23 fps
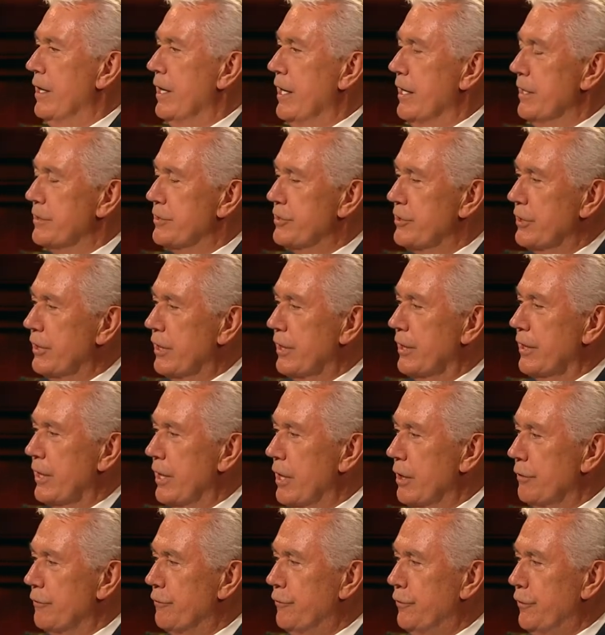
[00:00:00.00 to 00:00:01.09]
and start
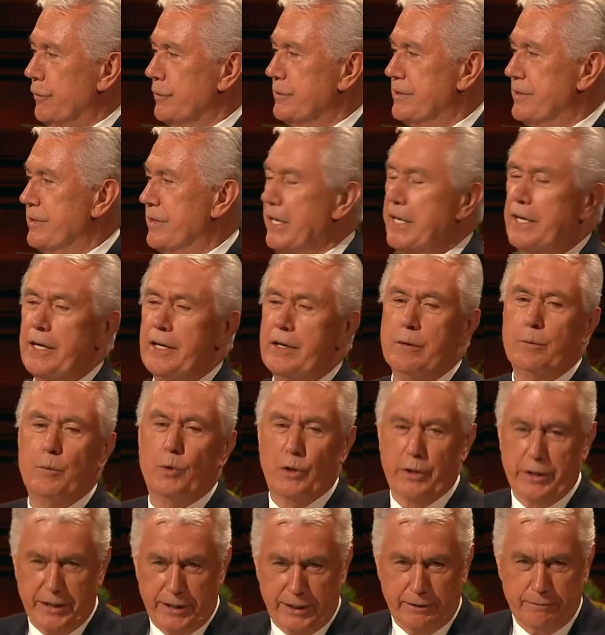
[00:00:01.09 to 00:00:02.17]
out first thing in the
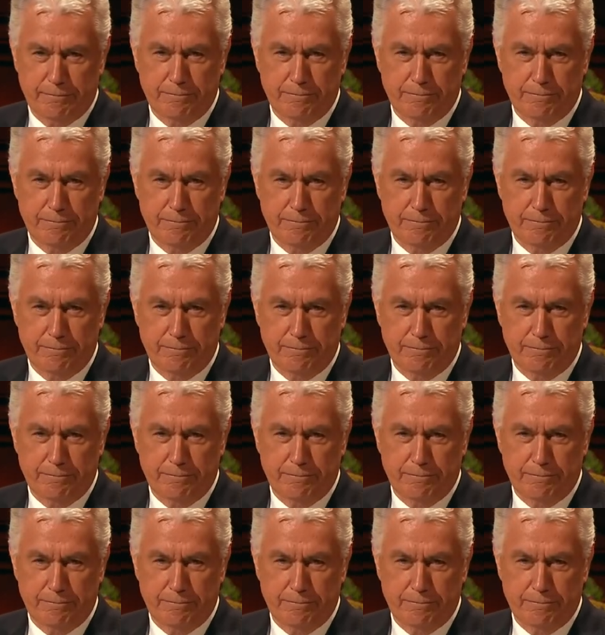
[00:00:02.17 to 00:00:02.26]
morning.